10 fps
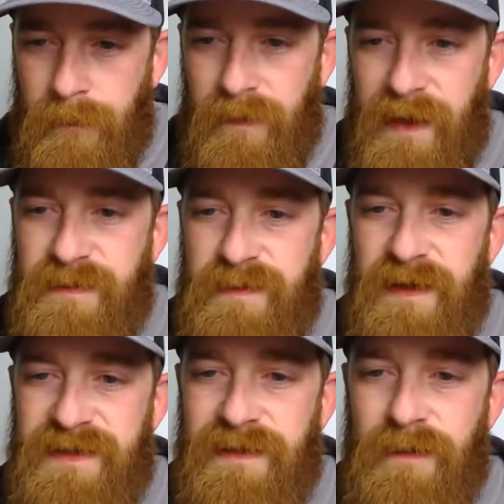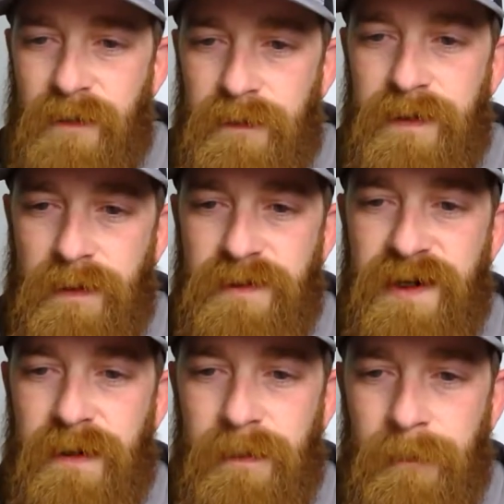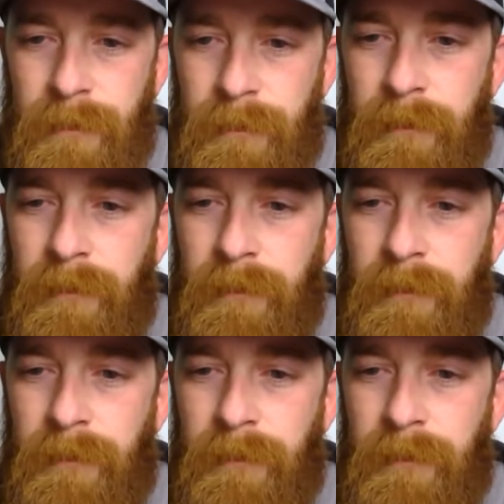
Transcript: collab's the best thing you've ever done for your channel.